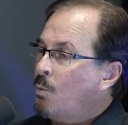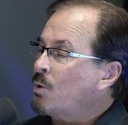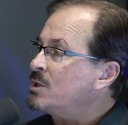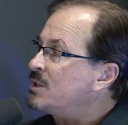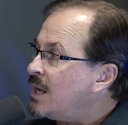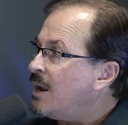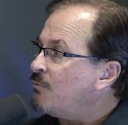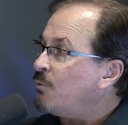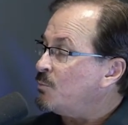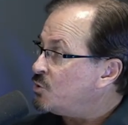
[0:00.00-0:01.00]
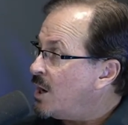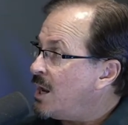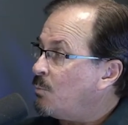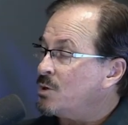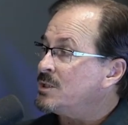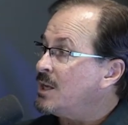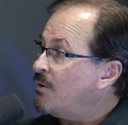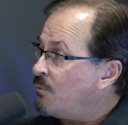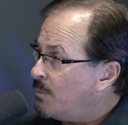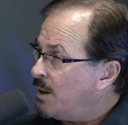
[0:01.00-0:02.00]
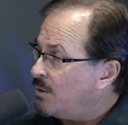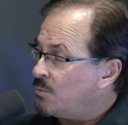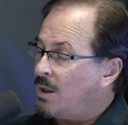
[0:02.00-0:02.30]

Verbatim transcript: We're saved from shame. We're saved from guilt.